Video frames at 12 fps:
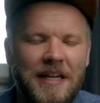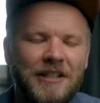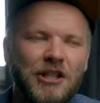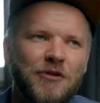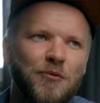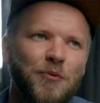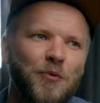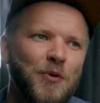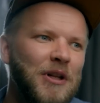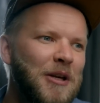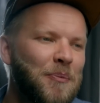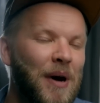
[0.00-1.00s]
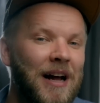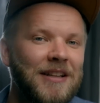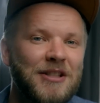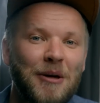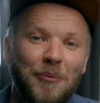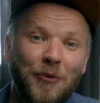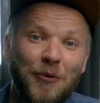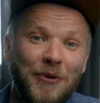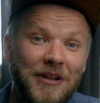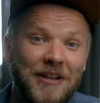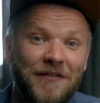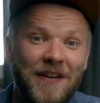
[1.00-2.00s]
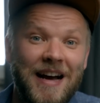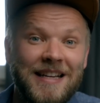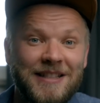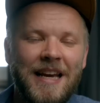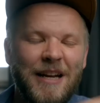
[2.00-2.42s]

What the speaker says: It just really piles up really fast,